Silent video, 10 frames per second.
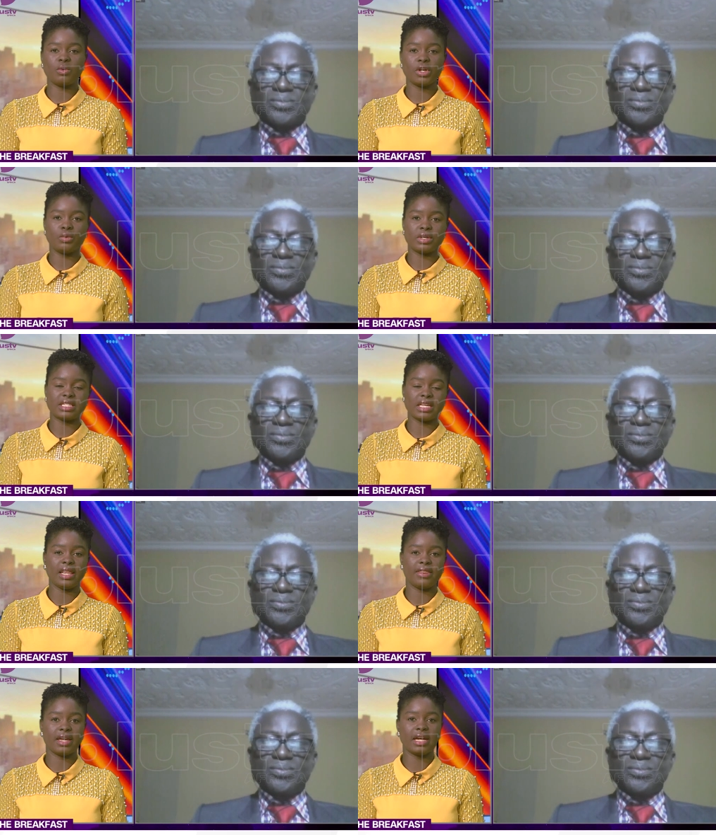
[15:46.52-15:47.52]
Speaker 1: what you were
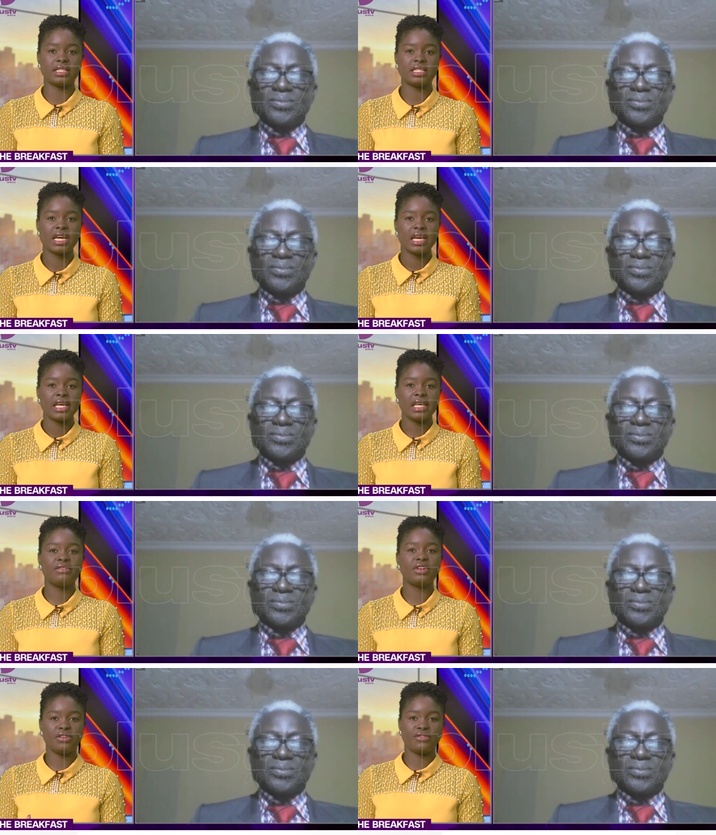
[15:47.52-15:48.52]
saying that
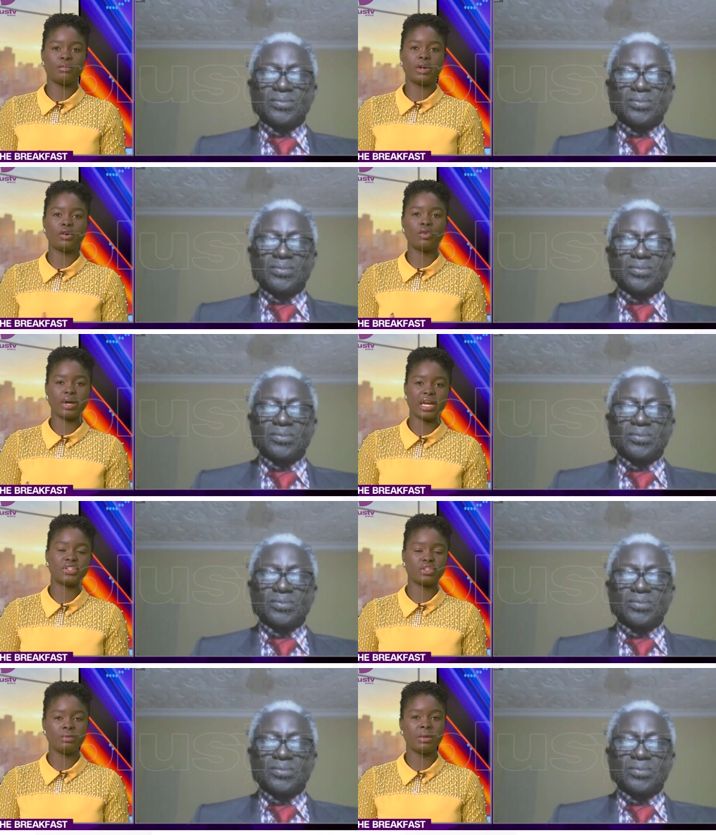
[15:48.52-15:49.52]
even if you might not go
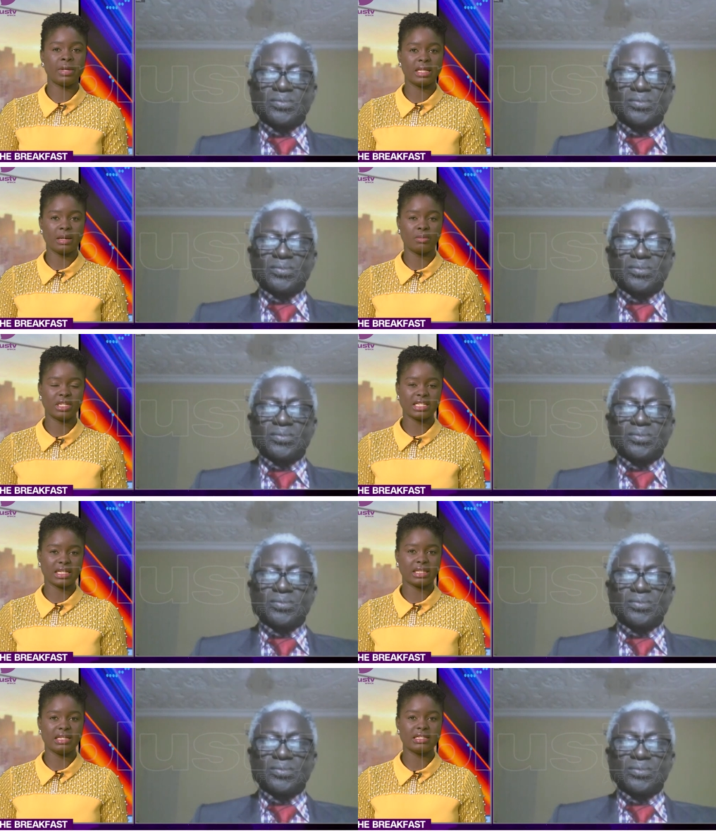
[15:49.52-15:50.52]
ahead to implement them, but these
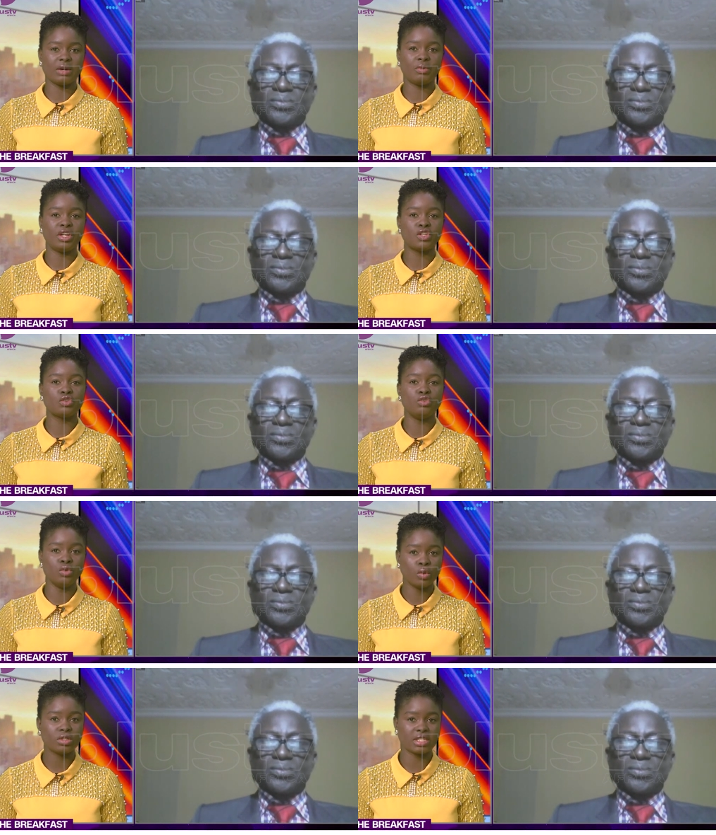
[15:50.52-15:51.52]
are things that we need to
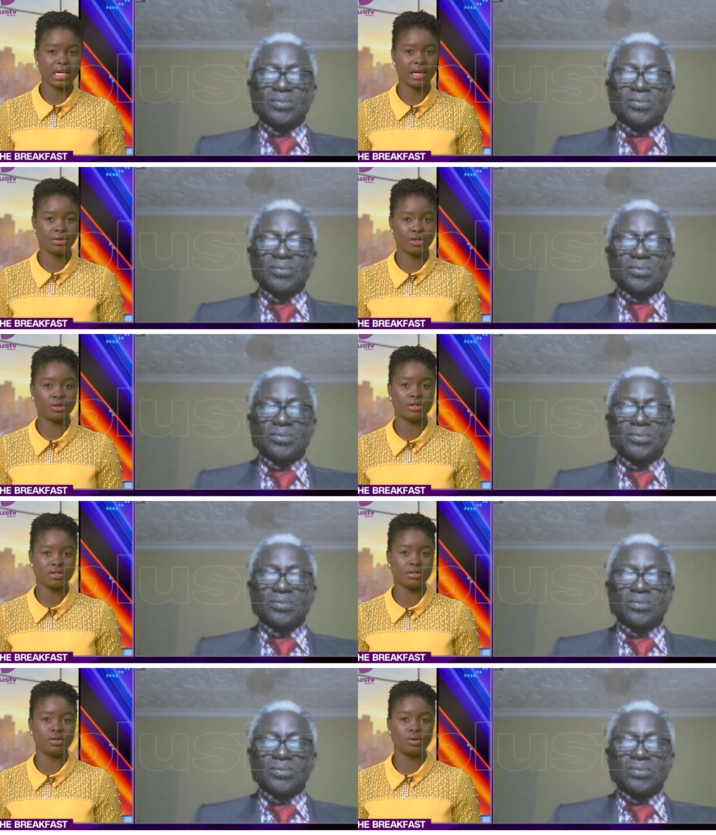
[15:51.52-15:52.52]
note down. You know,
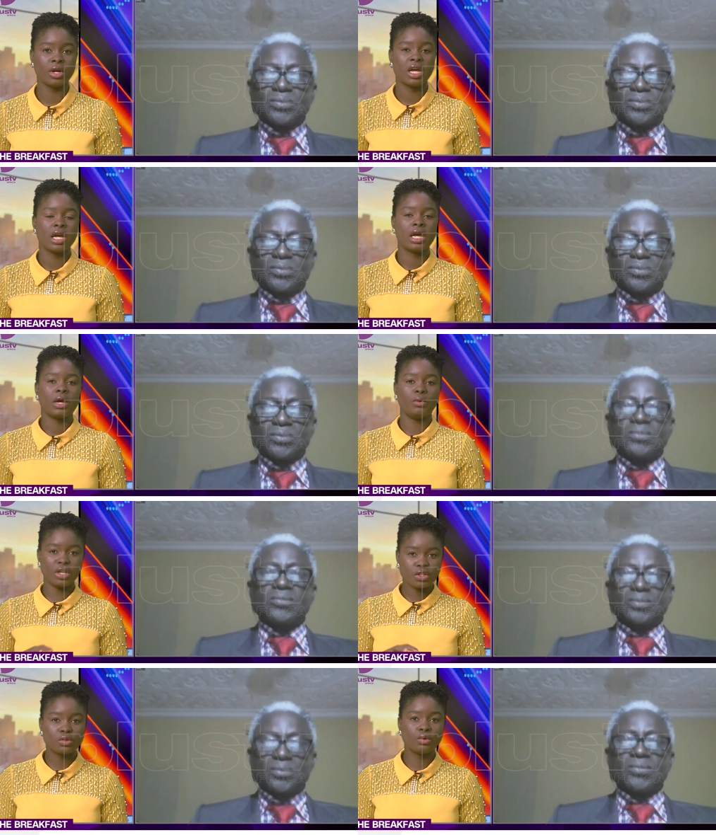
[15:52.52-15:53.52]
it, you know, we
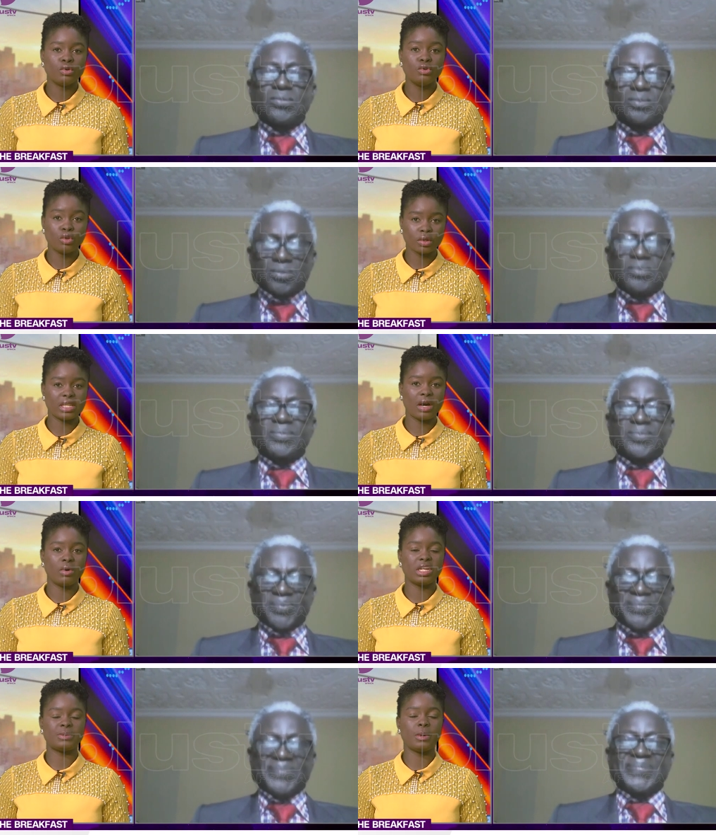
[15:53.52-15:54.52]
need to note down
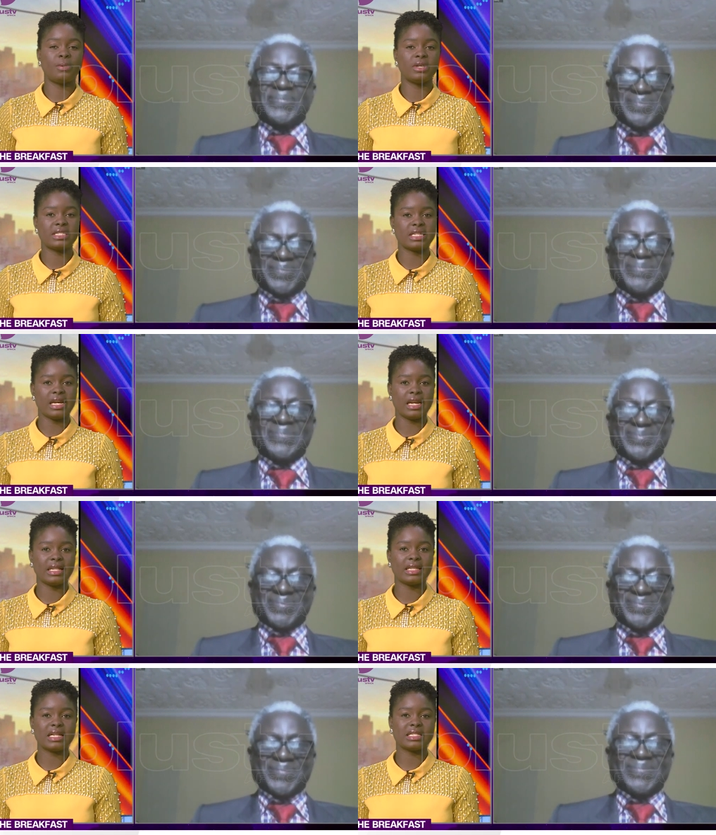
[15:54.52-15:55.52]
what these people are saying,
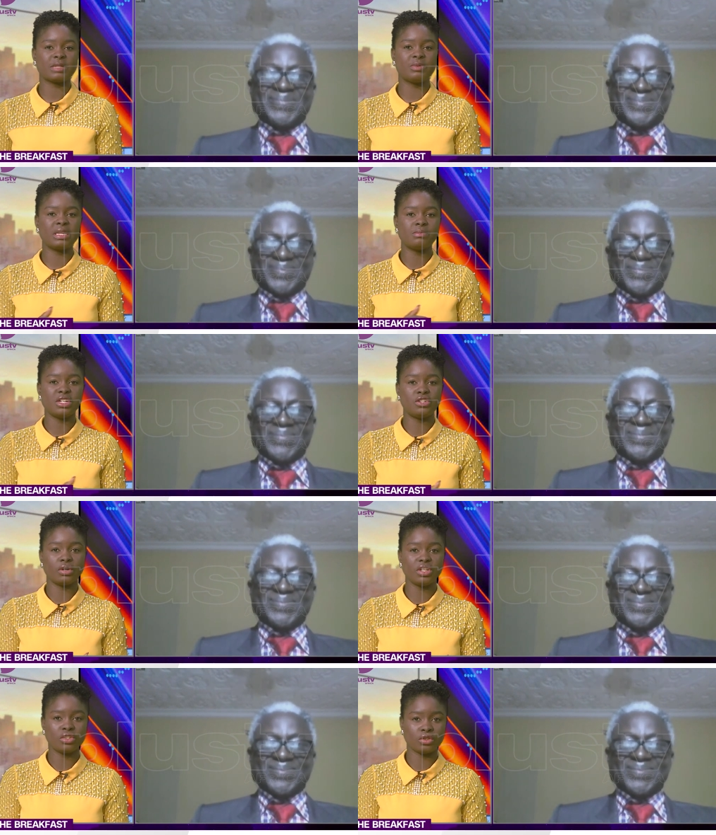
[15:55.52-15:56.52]
and that has been the
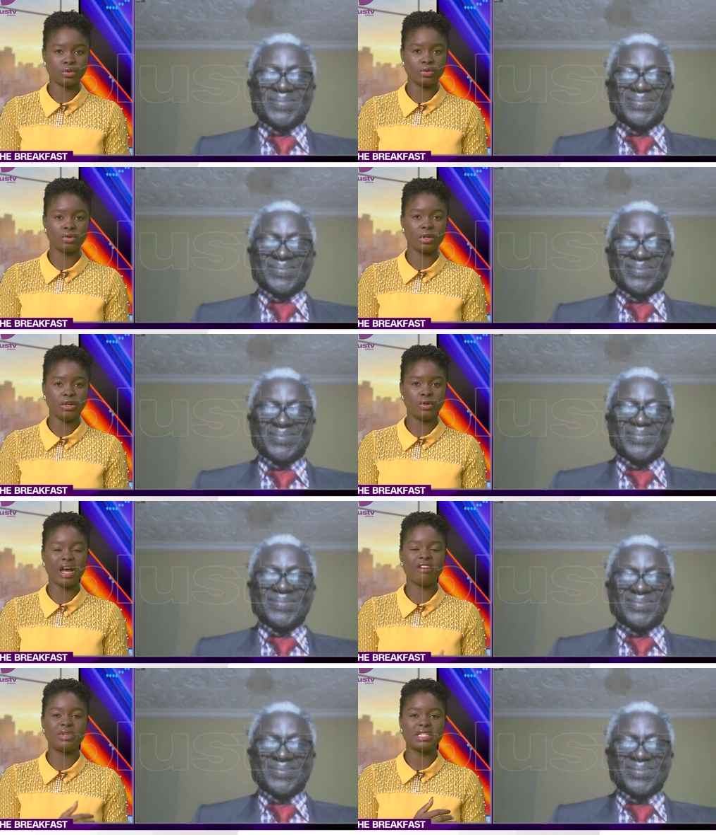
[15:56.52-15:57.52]
major issue. You know,
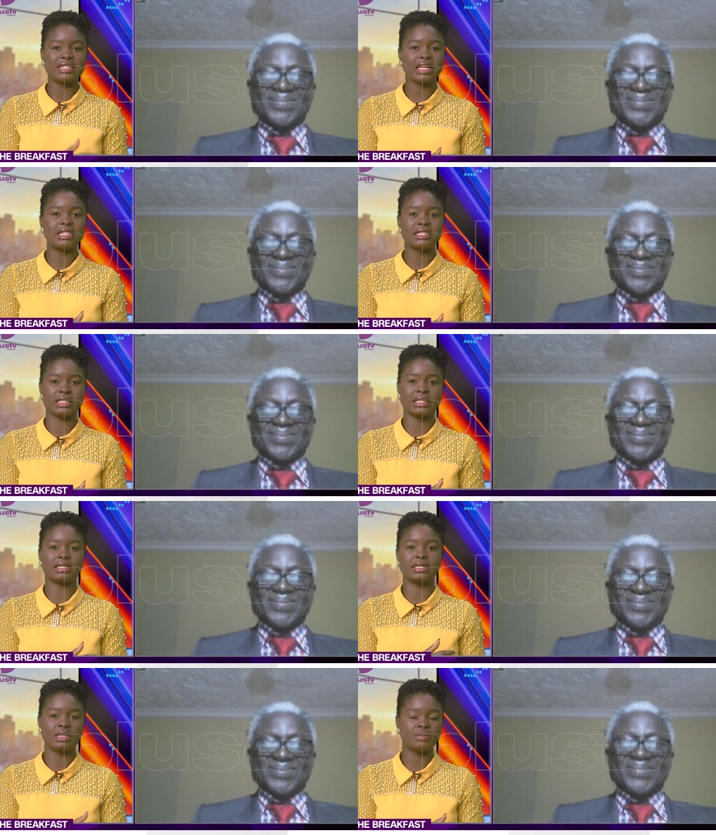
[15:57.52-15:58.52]
I've been saying
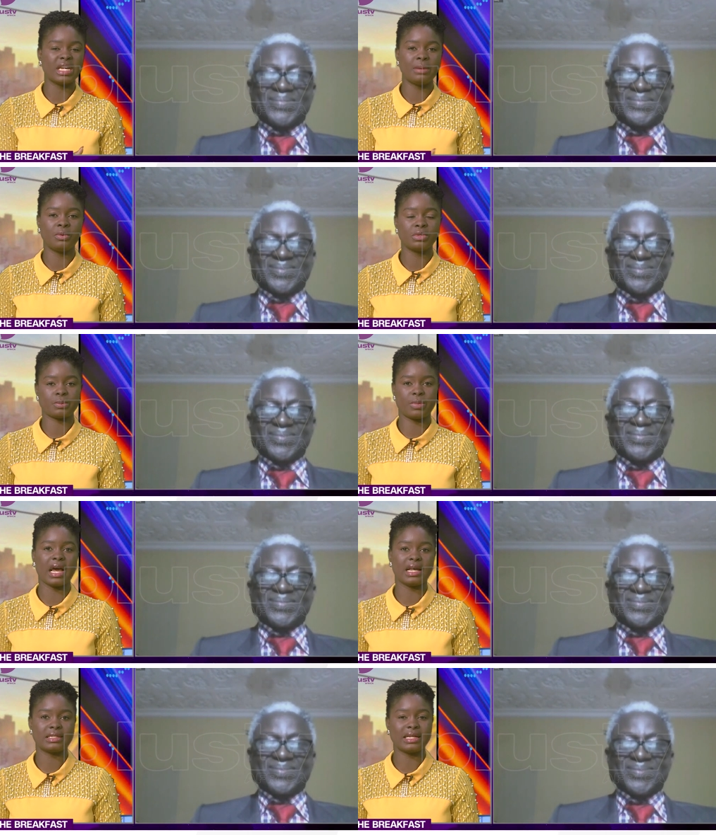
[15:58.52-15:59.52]
since this PIB was
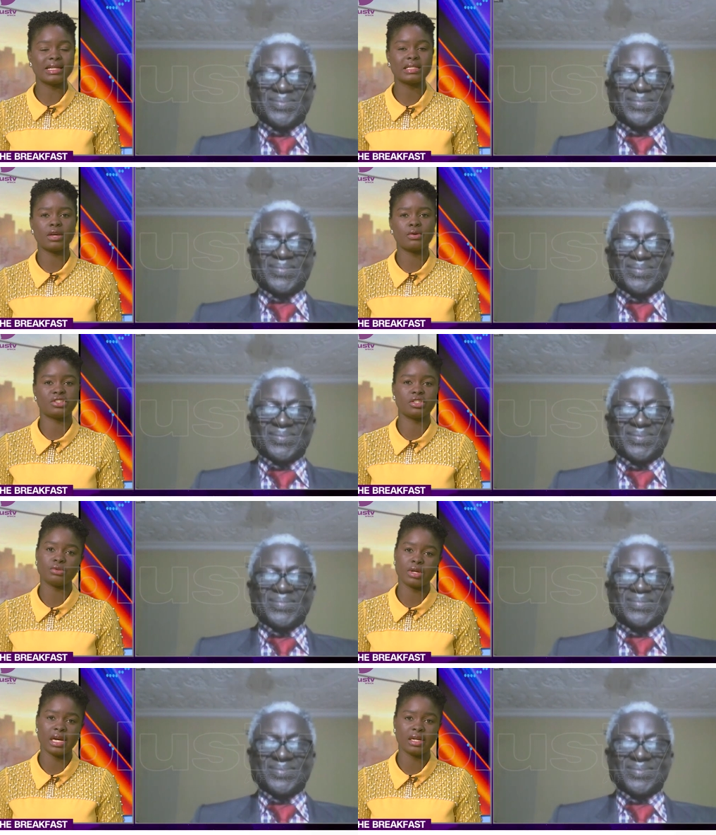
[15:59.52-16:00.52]
passed, asking
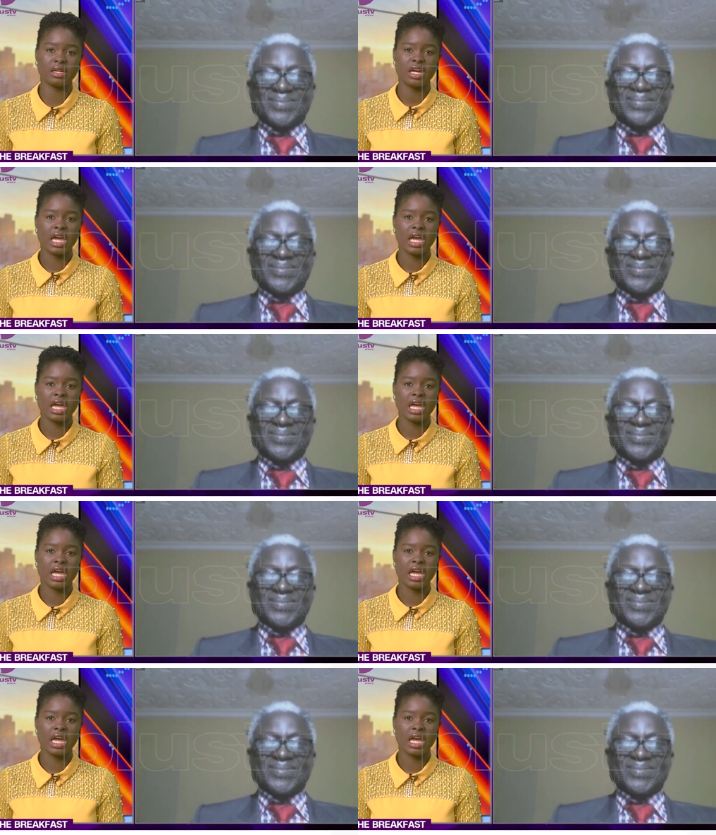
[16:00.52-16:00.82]
questions regarding